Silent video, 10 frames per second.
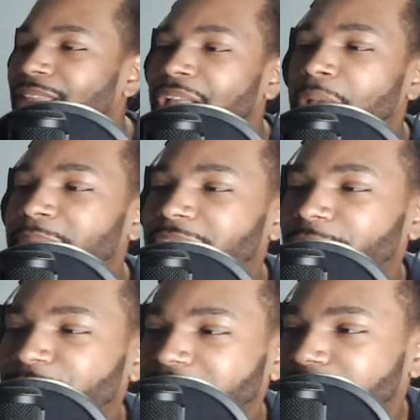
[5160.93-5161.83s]
I mean, I'd
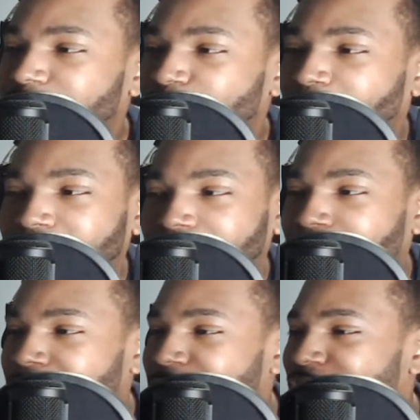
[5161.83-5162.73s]
really just rather
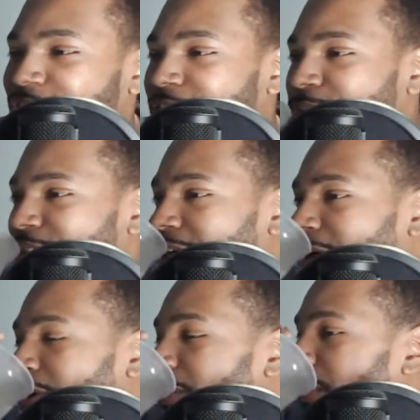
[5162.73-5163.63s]
kick it and chill with y'all.